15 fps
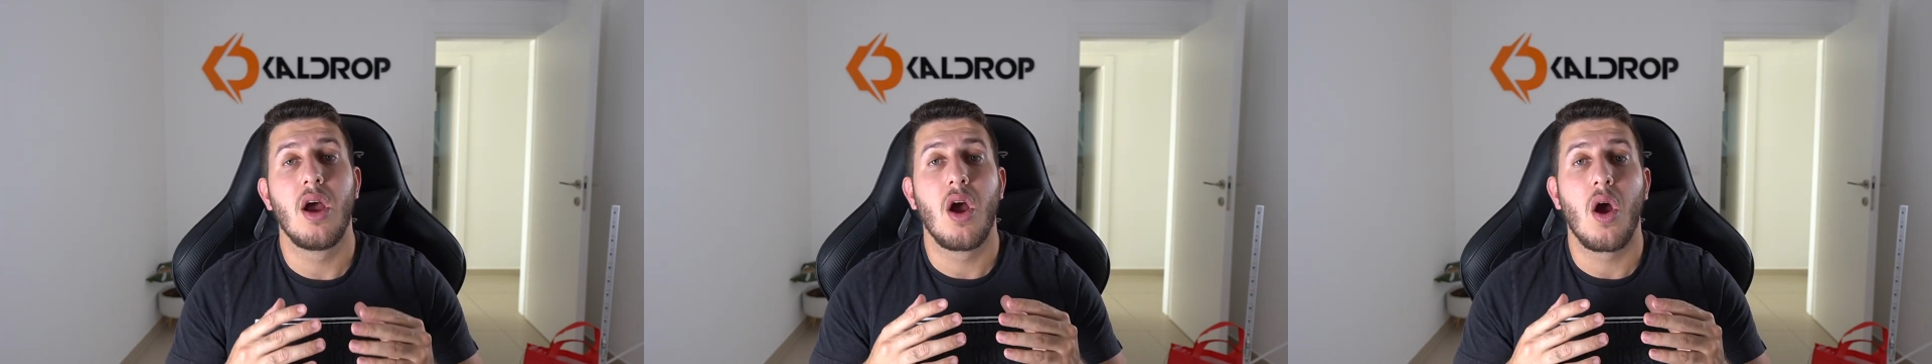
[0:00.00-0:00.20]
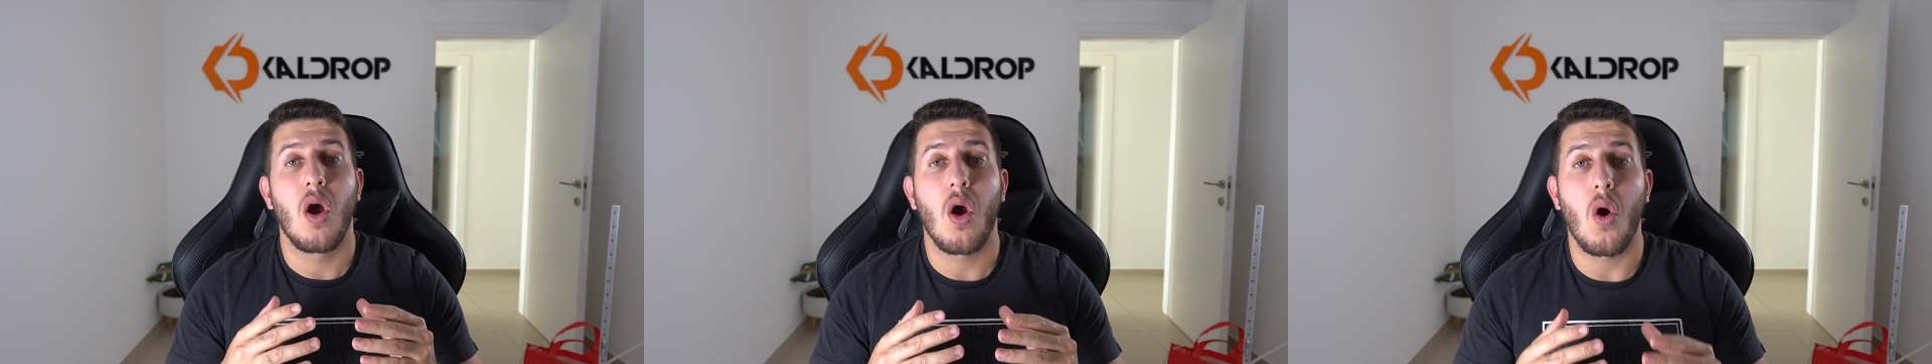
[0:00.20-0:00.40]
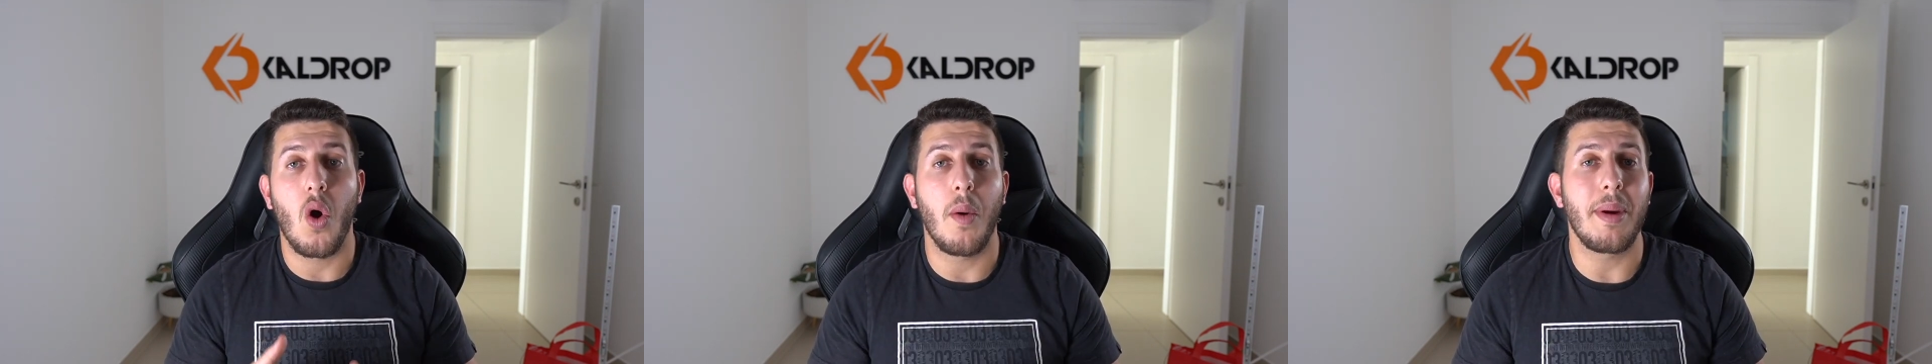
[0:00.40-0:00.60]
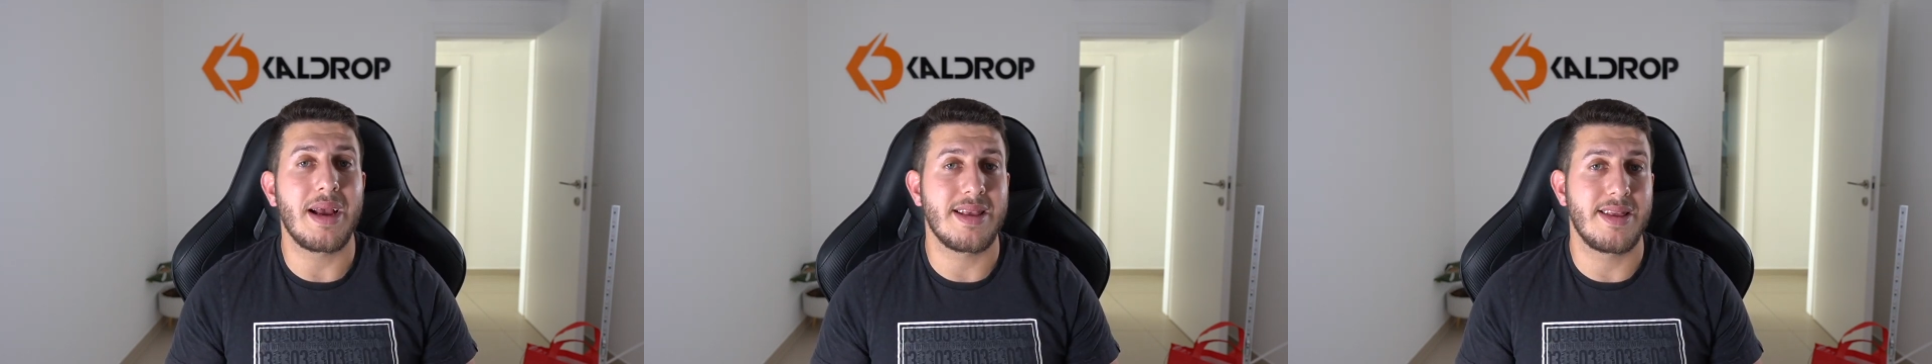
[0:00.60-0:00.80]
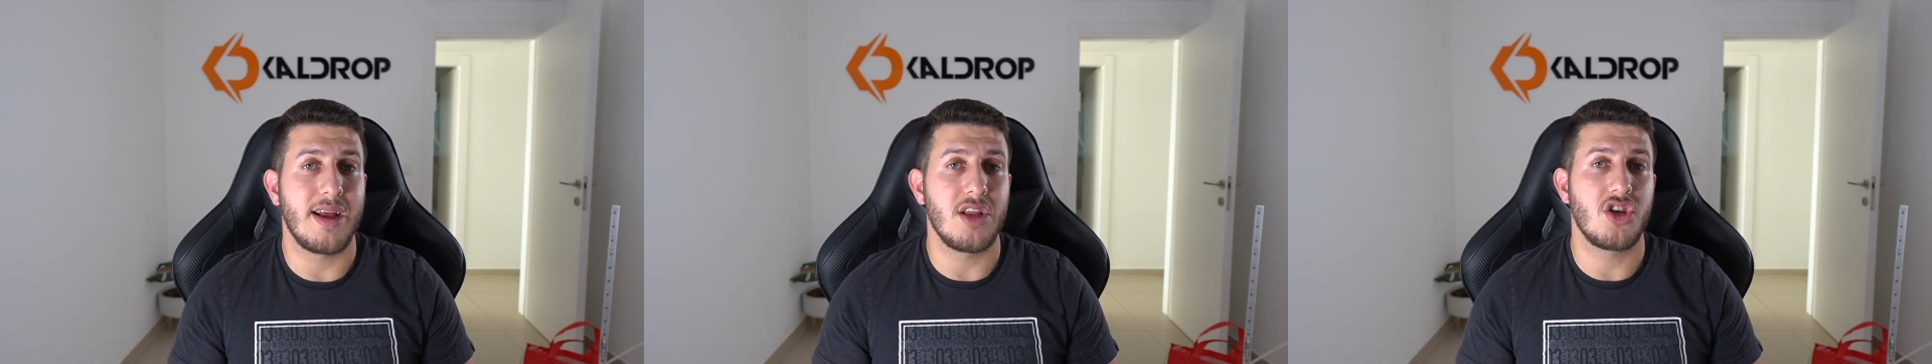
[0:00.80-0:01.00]
Chrome
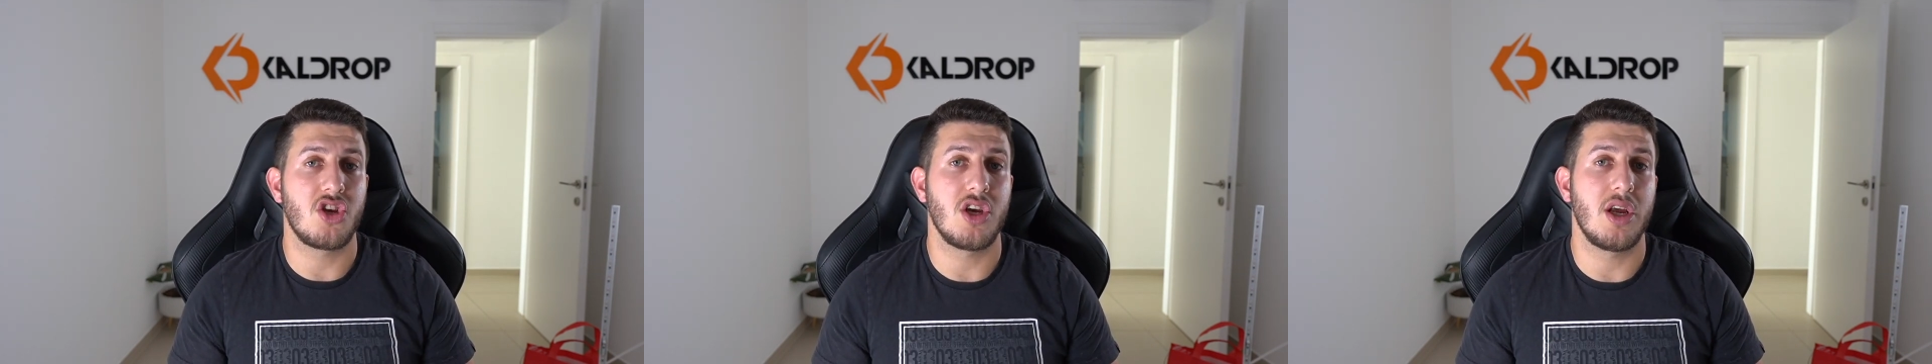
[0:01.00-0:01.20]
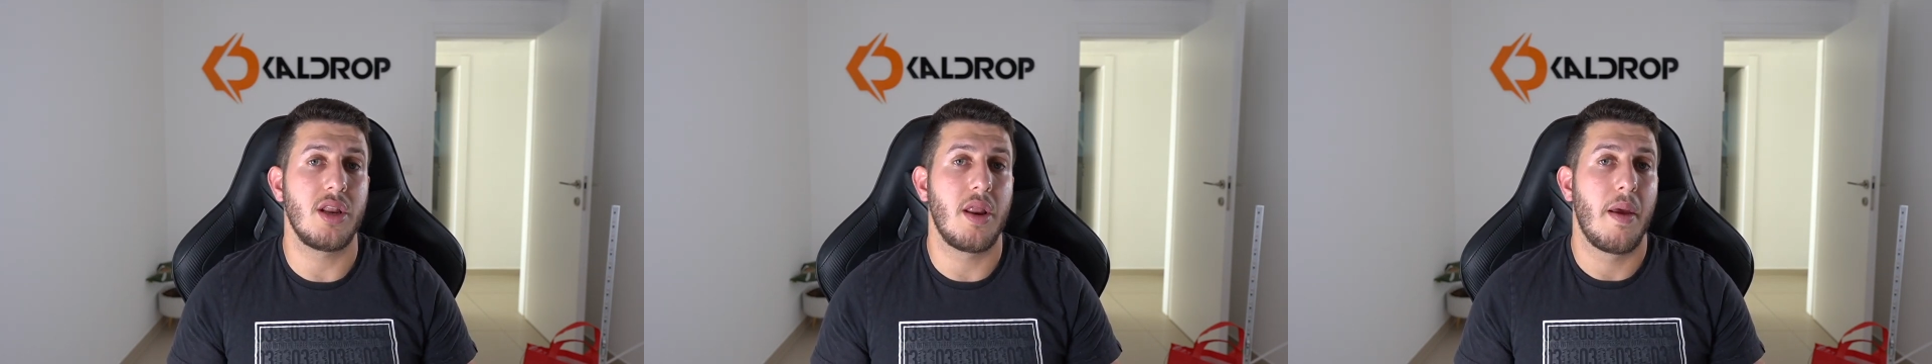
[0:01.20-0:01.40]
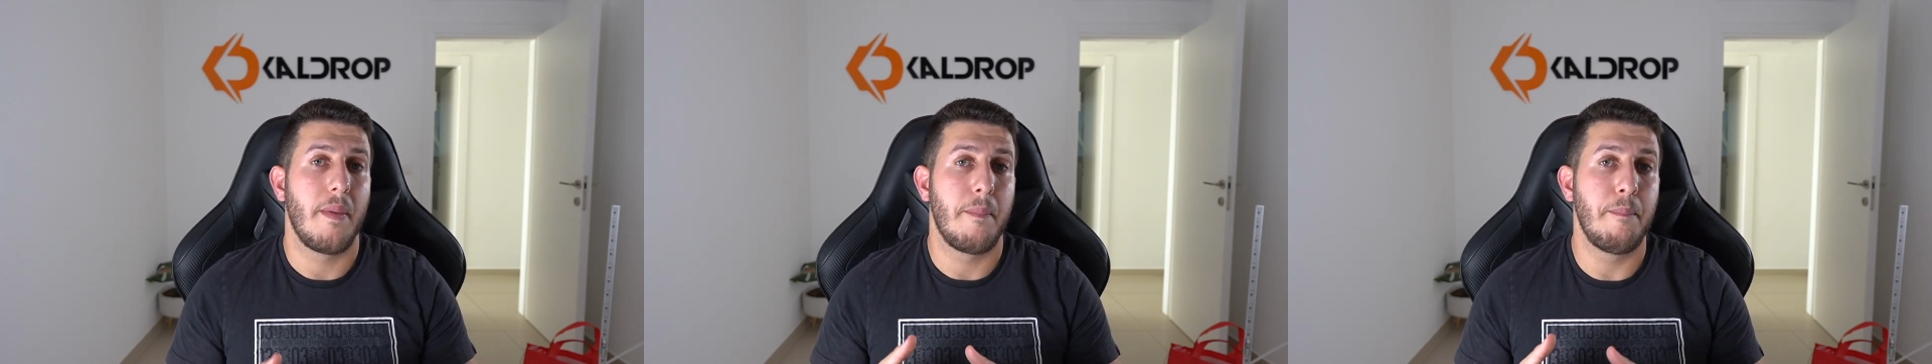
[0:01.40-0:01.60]
extension